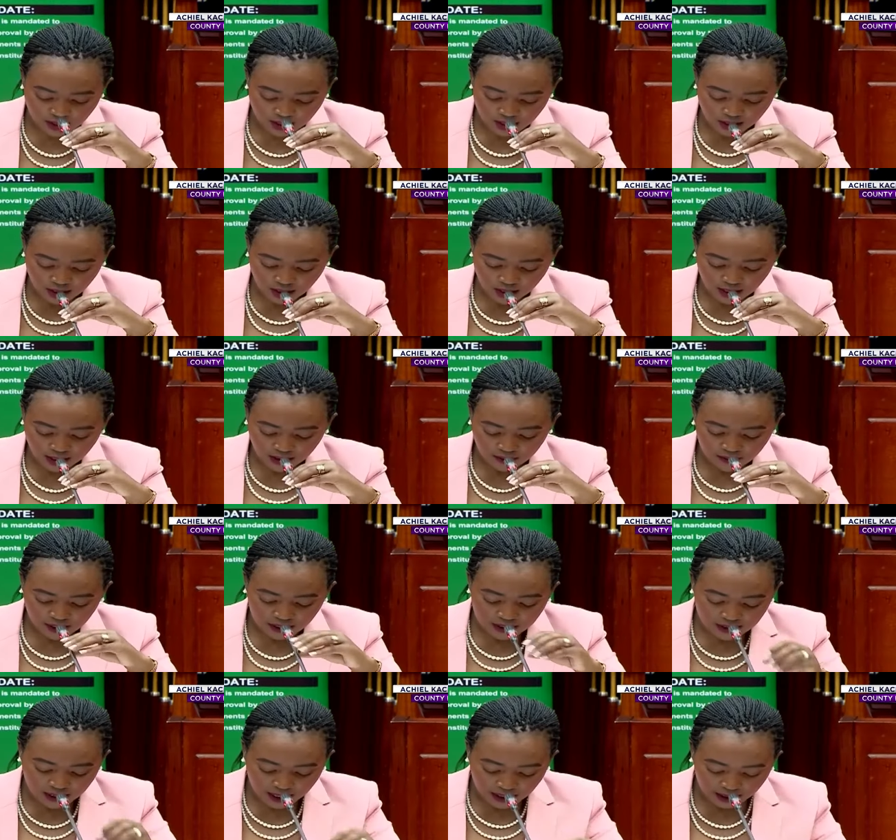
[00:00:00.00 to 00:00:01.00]
Uh,
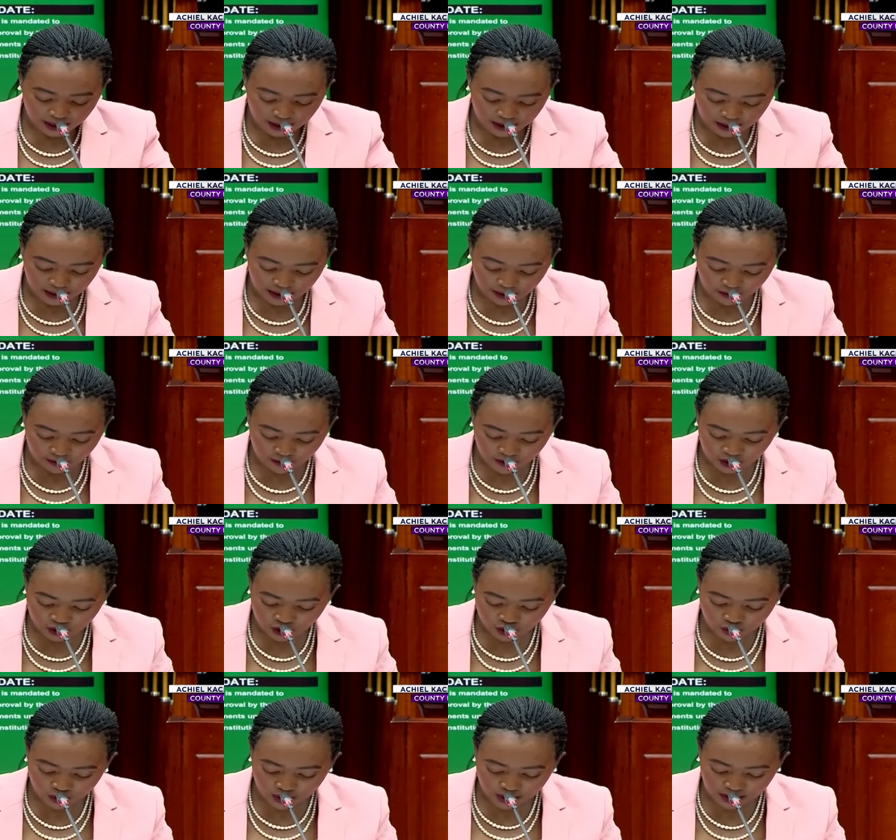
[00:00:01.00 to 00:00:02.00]
that I can give
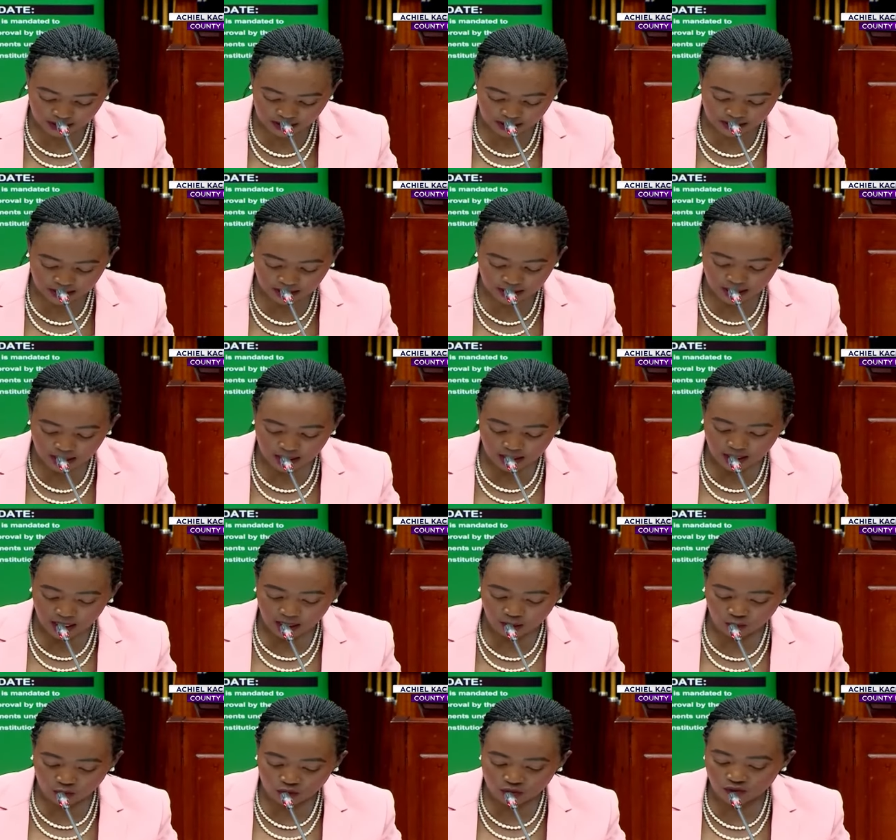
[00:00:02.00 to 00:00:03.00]
assurance.
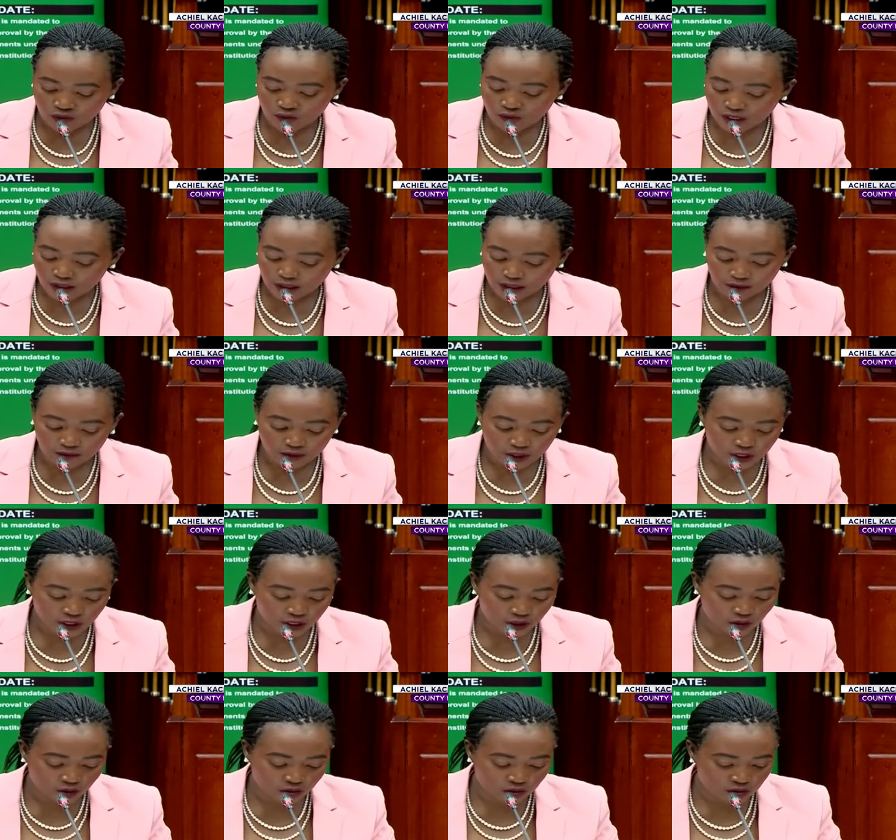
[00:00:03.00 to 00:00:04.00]
I'm also very, very
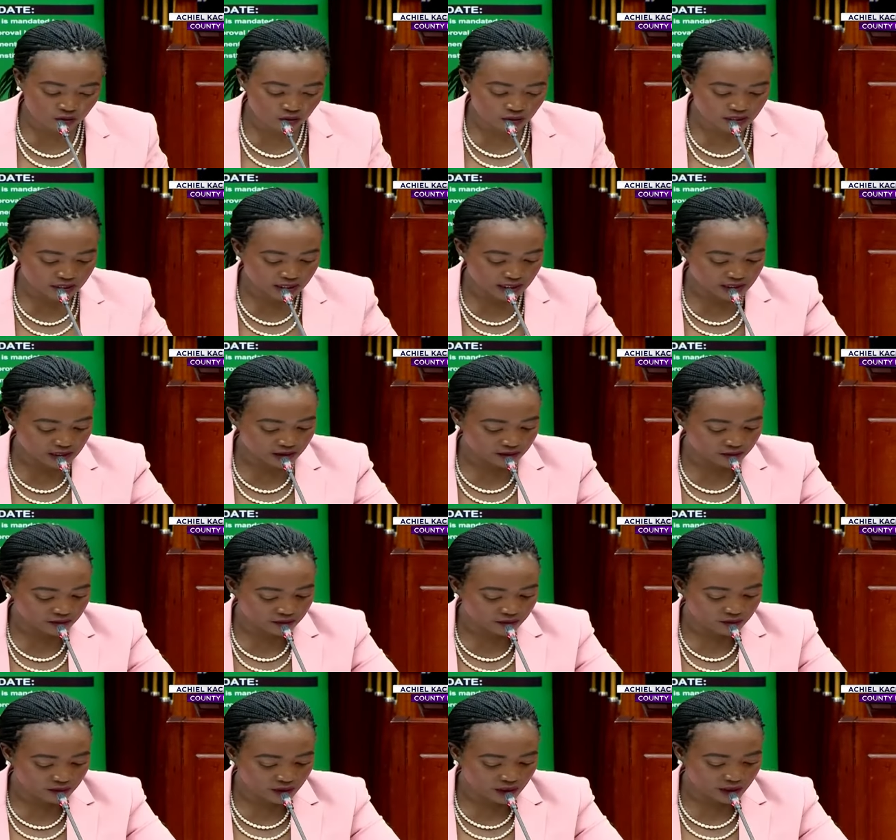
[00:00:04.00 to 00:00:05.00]

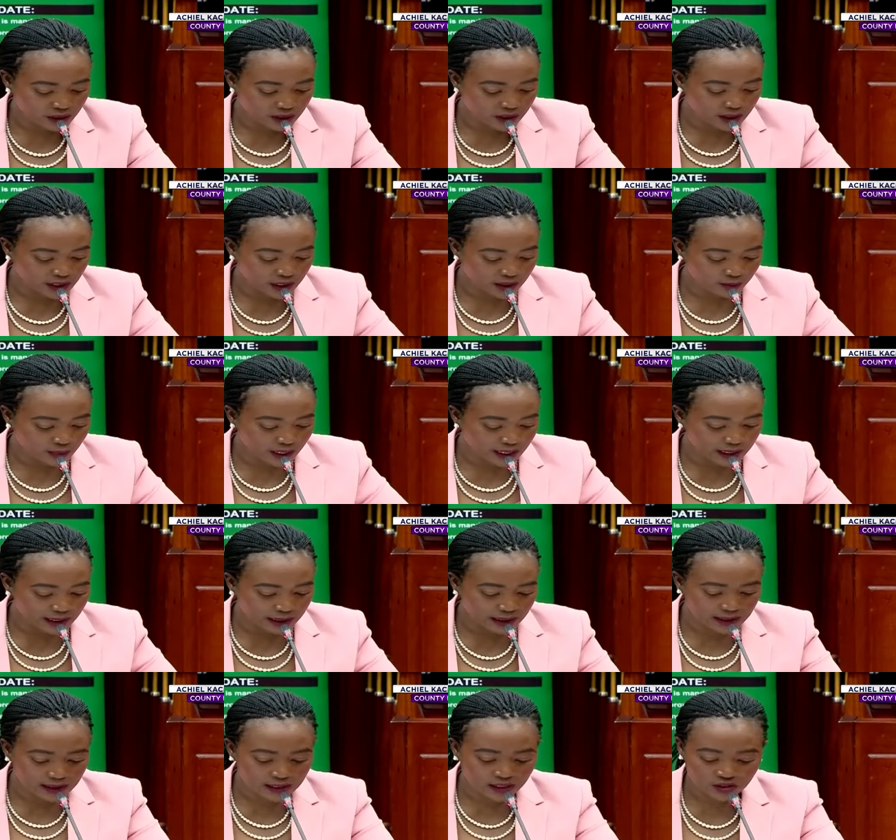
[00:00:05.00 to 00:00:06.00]
consultative uh, in my
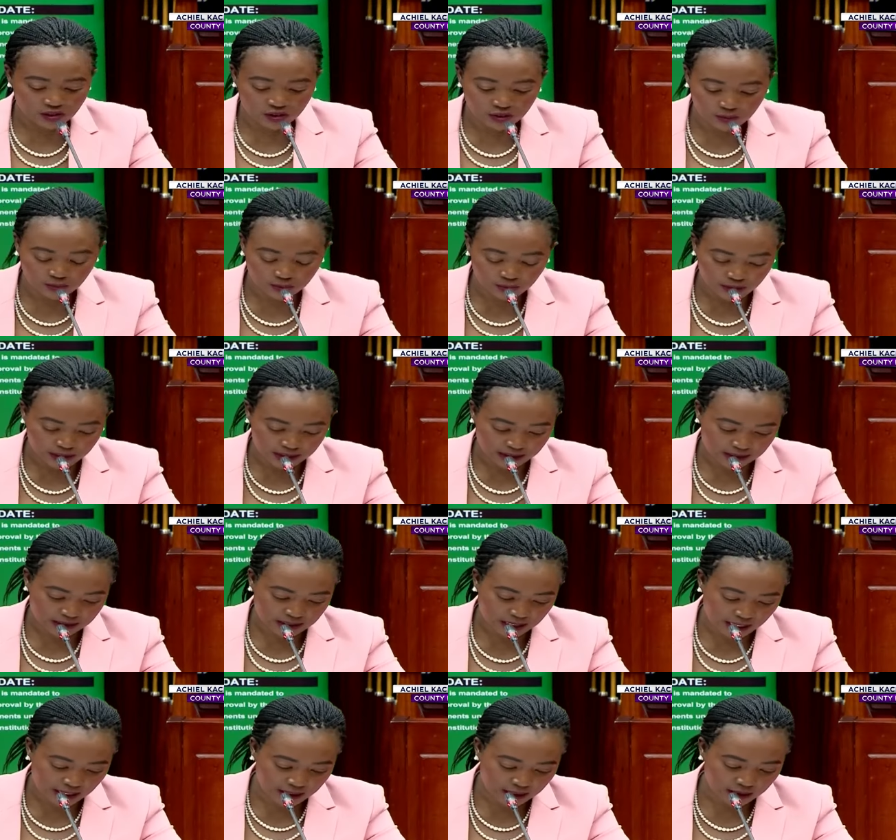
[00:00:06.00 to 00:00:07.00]
leadership uh,
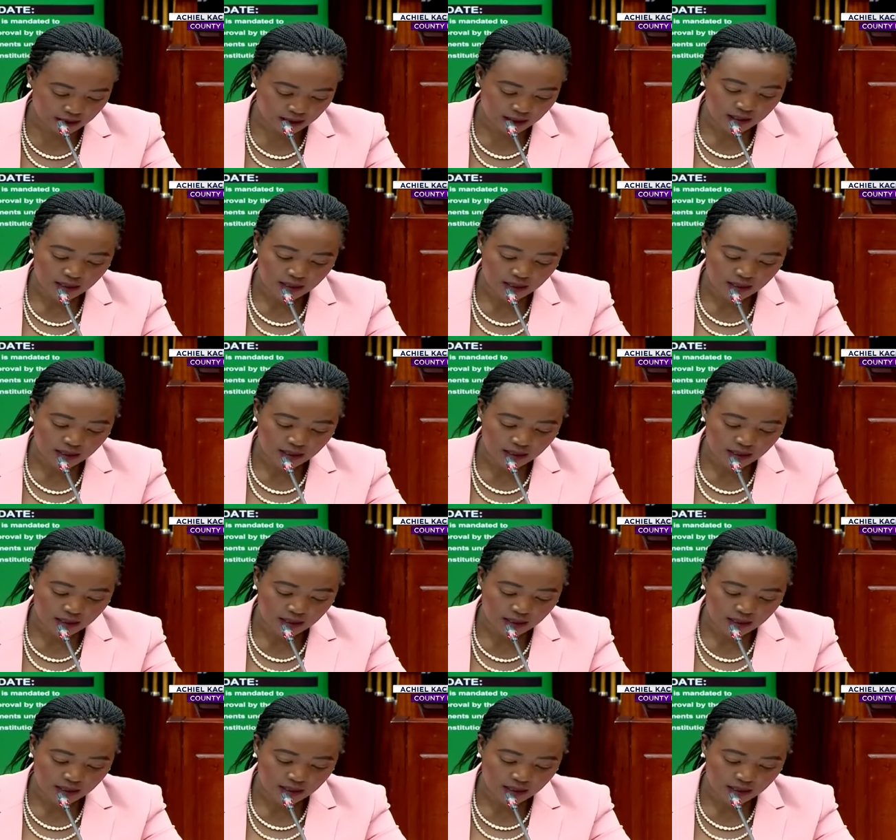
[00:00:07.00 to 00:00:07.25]
style.